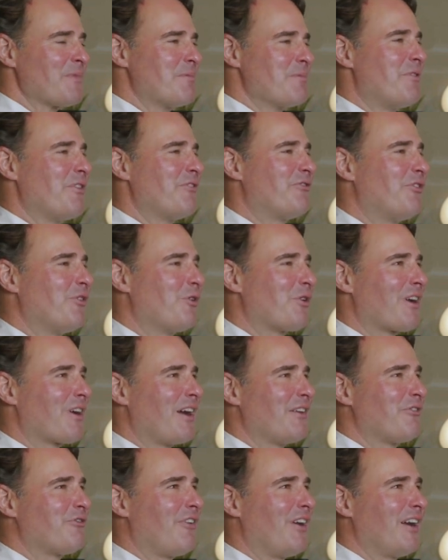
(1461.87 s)
before
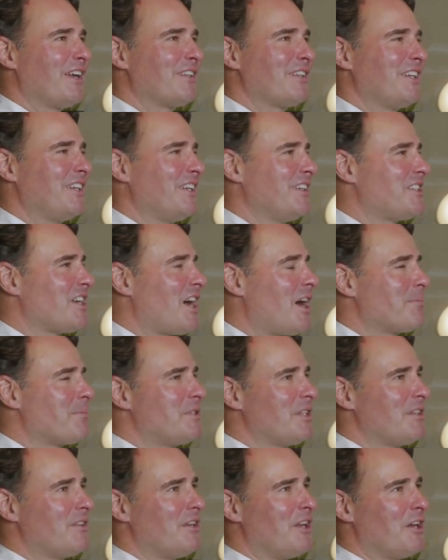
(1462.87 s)
I finally
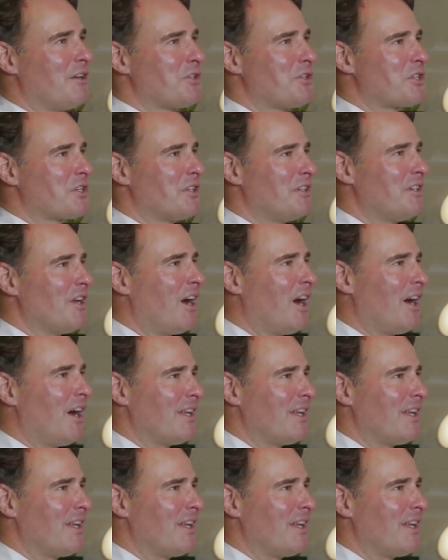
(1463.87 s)
adopted the notion,